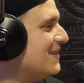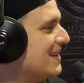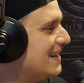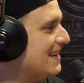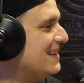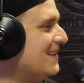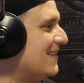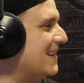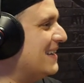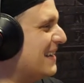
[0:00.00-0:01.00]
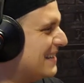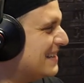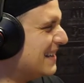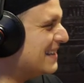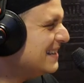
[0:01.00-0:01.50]
there's also
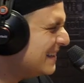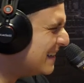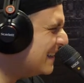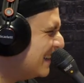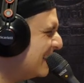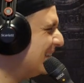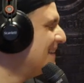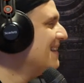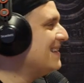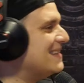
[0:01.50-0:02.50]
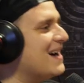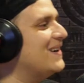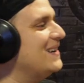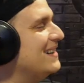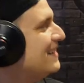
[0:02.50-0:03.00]
that.
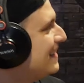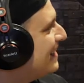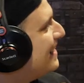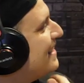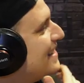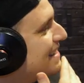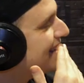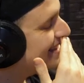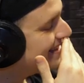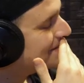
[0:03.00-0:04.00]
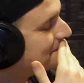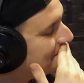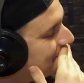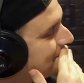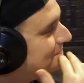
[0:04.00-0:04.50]
No, but you have it. You have
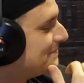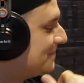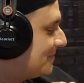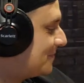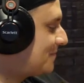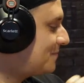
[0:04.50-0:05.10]
those where it just